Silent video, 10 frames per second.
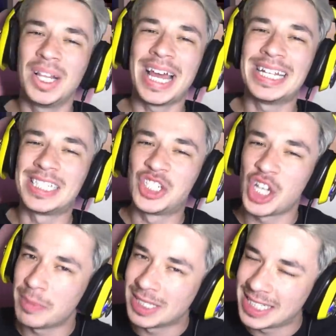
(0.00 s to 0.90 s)
But ladies and
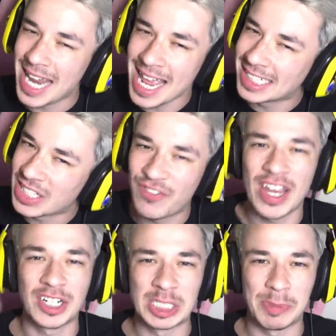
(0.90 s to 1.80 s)
gentlemen, today is a
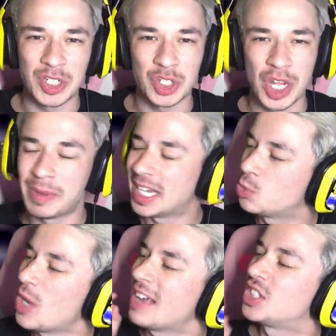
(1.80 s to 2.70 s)
very special day
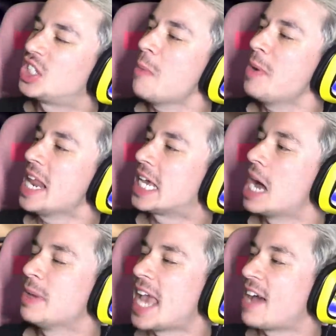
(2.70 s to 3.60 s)
because we have somebody
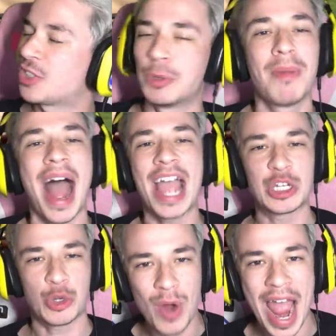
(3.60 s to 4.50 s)
coming after my
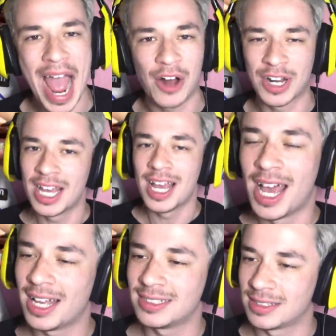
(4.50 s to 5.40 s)
crown
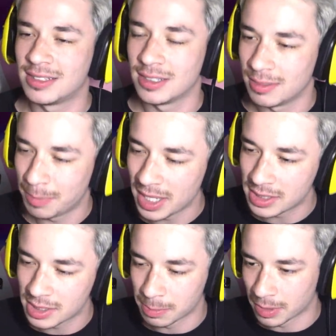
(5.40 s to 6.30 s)
as the
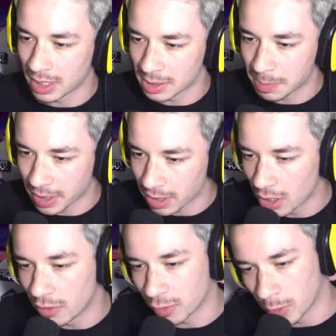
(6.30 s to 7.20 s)
best bronze player in
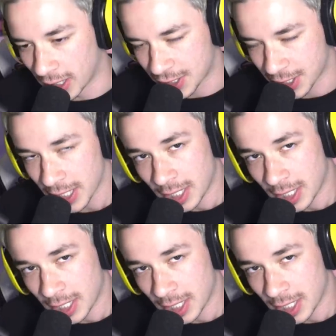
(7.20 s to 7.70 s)
Overwatch,